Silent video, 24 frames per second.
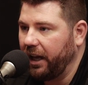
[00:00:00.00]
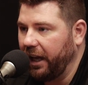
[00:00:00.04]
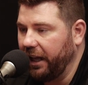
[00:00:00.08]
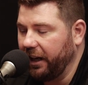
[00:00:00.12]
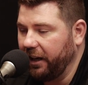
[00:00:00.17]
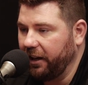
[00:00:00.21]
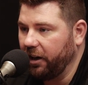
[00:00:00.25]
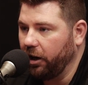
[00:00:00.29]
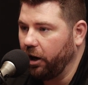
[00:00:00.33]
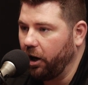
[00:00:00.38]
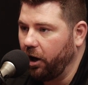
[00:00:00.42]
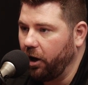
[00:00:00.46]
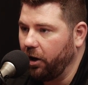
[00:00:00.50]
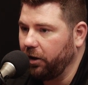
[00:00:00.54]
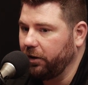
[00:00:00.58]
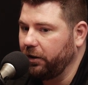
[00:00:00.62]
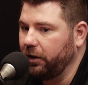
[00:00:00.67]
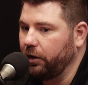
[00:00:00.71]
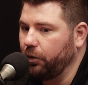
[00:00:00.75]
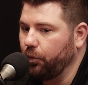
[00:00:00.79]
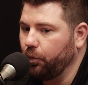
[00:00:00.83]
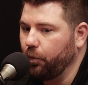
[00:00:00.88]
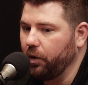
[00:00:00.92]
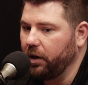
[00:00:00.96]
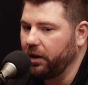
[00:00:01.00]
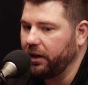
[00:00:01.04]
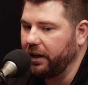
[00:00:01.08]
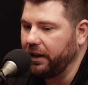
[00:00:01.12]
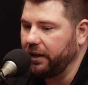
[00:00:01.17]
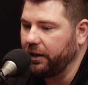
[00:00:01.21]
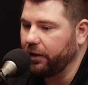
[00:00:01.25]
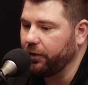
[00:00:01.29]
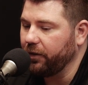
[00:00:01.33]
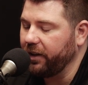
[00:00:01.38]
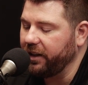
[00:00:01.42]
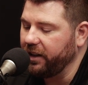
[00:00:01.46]
and all-in-one
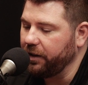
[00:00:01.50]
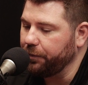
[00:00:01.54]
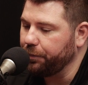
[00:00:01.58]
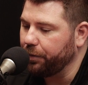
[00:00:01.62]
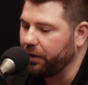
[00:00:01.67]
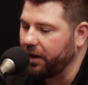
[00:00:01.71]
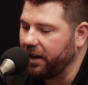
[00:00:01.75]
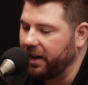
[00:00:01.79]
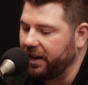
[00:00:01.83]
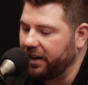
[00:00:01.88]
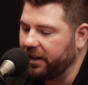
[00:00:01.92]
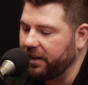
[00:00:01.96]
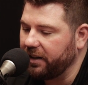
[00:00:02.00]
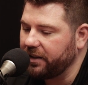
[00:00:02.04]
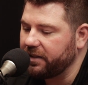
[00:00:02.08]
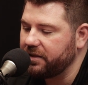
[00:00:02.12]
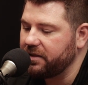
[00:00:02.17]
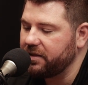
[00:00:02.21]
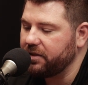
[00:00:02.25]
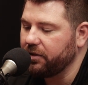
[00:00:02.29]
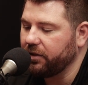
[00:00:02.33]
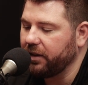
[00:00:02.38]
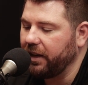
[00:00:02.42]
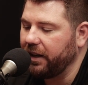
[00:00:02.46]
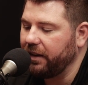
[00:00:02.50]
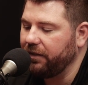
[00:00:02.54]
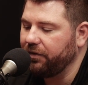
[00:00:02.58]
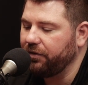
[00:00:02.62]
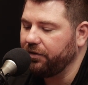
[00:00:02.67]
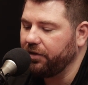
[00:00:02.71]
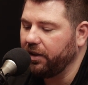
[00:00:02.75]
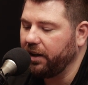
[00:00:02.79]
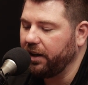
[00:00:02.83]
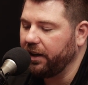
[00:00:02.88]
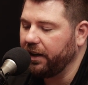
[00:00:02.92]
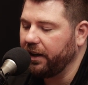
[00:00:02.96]
integrated product. So
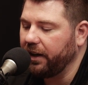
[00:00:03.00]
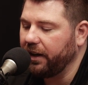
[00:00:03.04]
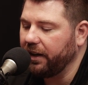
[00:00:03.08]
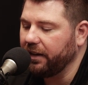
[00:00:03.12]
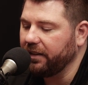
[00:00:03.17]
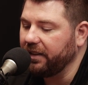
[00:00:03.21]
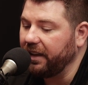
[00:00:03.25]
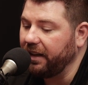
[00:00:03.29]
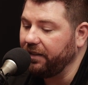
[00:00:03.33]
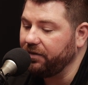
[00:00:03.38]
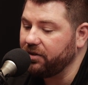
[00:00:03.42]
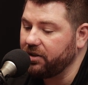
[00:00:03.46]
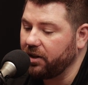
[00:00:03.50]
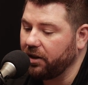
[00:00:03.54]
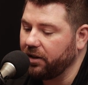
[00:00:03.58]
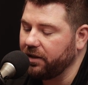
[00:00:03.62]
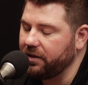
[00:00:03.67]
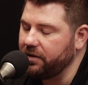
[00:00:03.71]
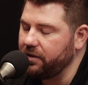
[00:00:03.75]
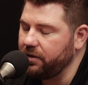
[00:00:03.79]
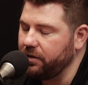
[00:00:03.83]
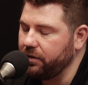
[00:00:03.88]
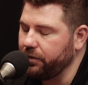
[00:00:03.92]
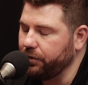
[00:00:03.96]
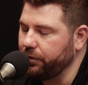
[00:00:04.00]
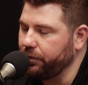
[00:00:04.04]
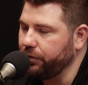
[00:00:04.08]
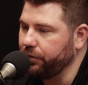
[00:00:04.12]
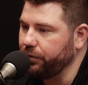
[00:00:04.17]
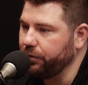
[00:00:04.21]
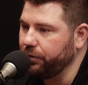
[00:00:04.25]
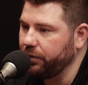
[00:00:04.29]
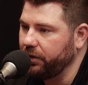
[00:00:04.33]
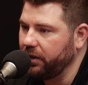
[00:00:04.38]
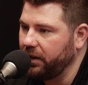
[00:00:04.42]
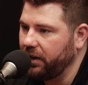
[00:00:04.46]
they've started
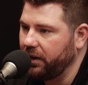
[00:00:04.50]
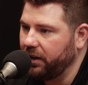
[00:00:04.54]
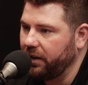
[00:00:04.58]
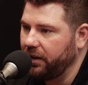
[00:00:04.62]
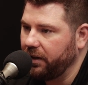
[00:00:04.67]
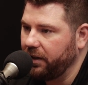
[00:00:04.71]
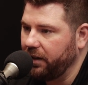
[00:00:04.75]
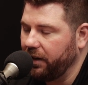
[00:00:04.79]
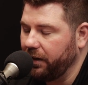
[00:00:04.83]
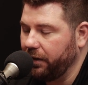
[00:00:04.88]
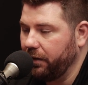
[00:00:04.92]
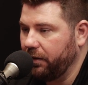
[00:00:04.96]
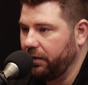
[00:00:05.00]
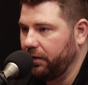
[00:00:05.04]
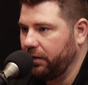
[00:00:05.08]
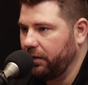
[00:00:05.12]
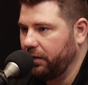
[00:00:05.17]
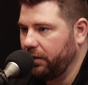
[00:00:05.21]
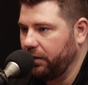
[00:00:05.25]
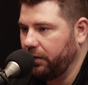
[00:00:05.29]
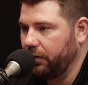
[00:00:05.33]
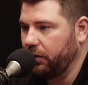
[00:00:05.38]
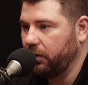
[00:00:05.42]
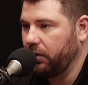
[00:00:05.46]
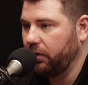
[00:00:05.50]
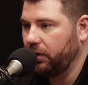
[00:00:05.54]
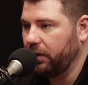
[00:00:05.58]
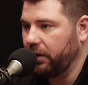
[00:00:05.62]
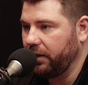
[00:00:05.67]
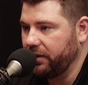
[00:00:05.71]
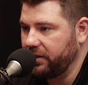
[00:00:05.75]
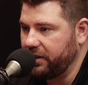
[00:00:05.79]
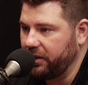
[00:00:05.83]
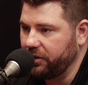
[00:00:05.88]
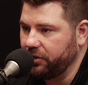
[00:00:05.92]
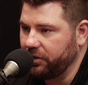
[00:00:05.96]
to
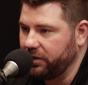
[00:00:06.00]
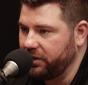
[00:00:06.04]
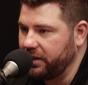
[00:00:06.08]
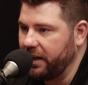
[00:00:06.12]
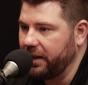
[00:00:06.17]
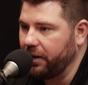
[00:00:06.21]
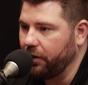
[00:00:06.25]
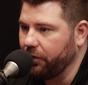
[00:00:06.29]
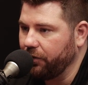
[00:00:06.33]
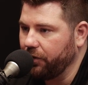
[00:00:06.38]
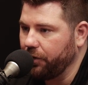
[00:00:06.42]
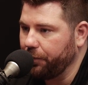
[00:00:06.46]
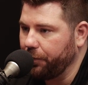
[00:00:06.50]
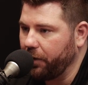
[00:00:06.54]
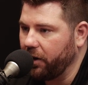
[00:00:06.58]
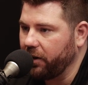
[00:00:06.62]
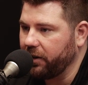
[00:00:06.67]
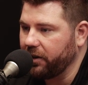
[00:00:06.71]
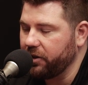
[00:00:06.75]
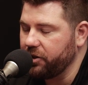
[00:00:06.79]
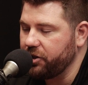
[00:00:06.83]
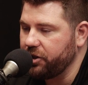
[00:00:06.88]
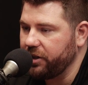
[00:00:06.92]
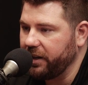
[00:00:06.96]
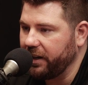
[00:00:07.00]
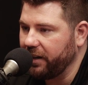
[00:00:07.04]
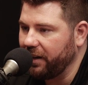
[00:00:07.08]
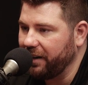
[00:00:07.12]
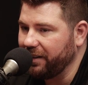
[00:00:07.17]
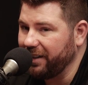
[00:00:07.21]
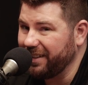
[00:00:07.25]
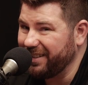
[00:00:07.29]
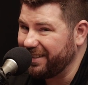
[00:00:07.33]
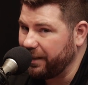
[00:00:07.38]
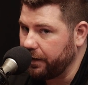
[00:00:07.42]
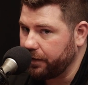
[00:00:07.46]
essentially take over the market share.
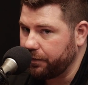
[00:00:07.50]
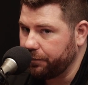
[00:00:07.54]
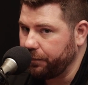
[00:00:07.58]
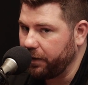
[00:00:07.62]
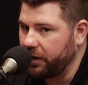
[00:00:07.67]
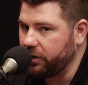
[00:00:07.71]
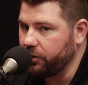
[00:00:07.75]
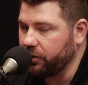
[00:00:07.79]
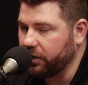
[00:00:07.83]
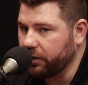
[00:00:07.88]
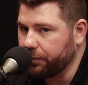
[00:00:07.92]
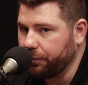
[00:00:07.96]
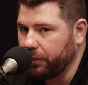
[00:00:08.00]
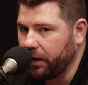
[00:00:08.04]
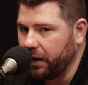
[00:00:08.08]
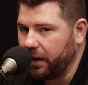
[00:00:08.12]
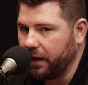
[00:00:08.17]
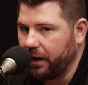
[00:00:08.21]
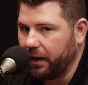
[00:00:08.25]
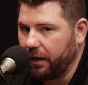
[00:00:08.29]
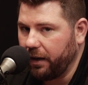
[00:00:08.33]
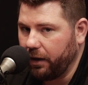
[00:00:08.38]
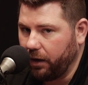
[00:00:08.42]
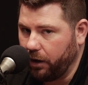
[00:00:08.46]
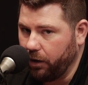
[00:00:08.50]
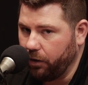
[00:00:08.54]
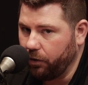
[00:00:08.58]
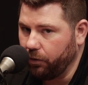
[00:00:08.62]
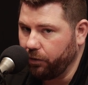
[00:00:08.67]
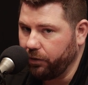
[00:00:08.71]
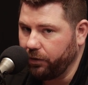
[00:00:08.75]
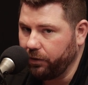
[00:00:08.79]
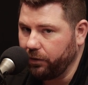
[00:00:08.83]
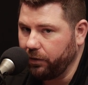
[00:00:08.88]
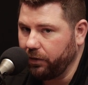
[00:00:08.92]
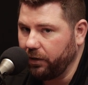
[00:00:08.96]
I think Techmetric might
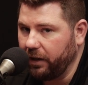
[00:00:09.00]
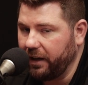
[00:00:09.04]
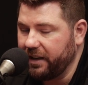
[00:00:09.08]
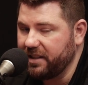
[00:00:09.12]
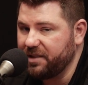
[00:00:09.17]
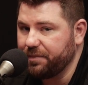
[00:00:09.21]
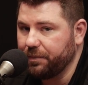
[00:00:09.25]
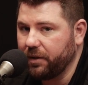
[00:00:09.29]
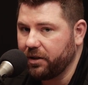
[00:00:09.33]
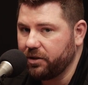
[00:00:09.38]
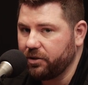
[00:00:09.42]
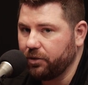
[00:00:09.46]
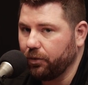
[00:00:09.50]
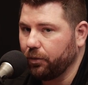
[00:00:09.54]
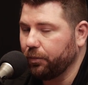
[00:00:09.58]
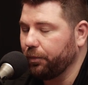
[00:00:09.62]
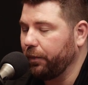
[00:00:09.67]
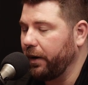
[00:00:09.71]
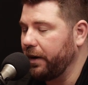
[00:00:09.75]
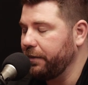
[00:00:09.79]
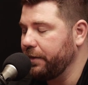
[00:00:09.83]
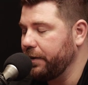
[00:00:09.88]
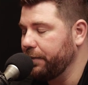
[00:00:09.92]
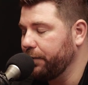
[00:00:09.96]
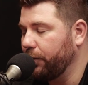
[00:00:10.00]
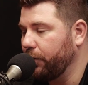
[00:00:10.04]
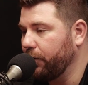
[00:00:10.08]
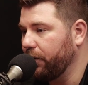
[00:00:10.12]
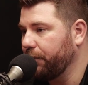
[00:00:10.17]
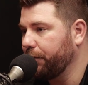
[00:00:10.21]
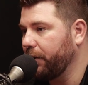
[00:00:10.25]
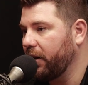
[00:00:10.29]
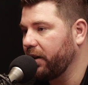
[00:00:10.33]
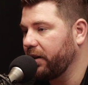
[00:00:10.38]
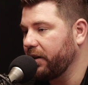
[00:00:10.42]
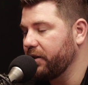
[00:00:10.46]
own as much or maybe more
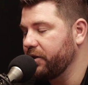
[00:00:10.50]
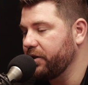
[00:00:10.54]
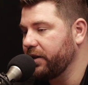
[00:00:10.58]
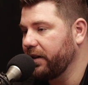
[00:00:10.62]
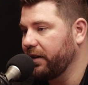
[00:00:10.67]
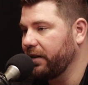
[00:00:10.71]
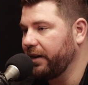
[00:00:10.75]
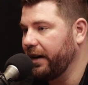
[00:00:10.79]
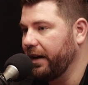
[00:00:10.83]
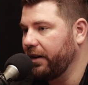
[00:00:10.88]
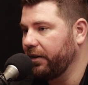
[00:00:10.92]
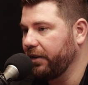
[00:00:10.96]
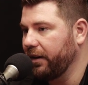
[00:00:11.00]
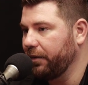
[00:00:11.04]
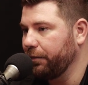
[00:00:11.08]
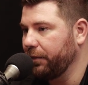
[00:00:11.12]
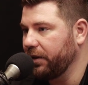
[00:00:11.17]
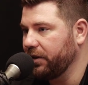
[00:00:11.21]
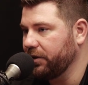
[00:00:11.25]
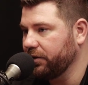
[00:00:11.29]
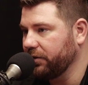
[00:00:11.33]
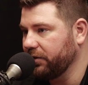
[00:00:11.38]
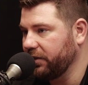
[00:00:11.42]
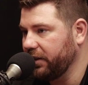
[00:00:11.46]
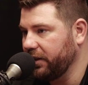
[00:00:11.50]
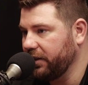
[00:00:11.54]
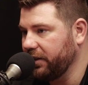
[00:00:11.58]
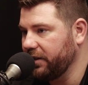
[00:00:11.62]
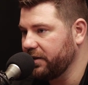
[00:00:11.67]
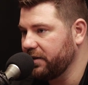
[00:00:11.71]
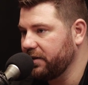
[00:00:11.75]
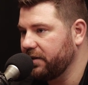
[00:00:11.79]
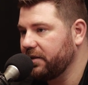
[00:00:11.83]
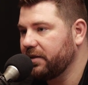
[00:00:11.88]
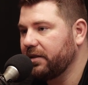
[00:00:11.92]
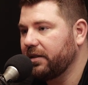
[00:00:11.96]
market share now than Mitchell
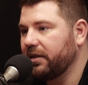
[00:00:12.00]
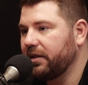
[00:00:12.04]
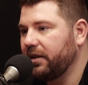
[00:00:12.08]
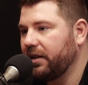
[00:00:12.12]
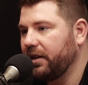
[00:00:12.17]
does.